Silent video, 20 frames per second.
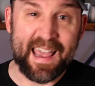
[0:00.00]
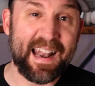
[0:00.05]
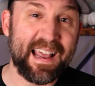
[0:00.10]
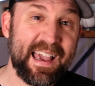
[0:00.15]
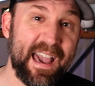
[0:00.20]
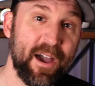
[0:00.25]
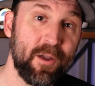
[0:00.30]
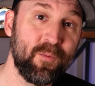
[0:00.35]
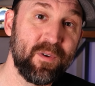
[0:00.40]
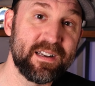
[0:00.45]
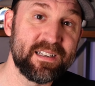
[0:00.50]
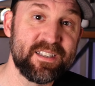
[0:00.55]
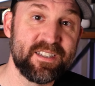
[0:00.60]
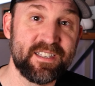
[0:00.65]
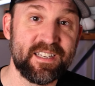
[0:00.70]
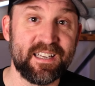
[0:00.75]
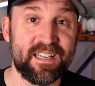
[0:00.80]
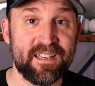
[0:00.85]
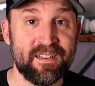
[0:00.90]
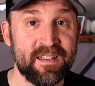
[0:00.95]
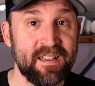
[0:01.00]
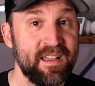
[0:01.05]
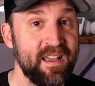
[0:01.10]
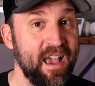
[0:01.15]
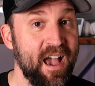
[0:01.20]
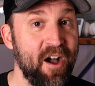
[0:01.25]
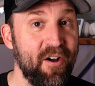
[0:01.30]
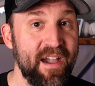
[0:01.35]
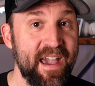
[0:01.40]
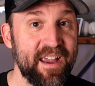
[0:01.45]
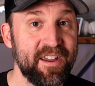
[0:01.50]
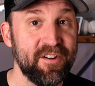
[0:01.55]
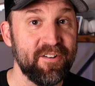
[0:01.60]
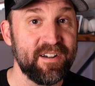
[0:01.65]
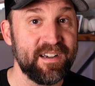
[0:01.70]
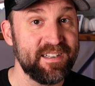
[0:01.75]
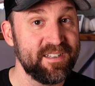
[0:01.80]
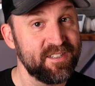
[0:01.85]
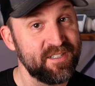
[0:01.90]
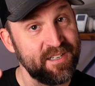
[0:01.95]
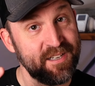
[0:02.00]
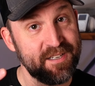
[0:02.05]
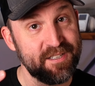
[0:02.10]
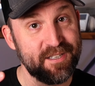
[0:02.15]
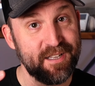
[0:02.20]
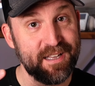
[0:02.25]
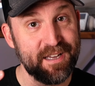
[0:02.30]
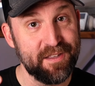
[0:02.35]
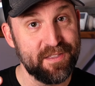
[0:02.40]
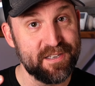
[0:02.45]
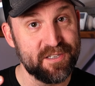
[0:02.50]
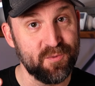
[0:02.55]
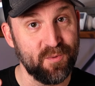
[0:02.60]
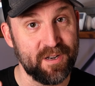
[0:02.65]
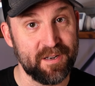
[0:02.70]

And I kind of want to see how accurate it is to like this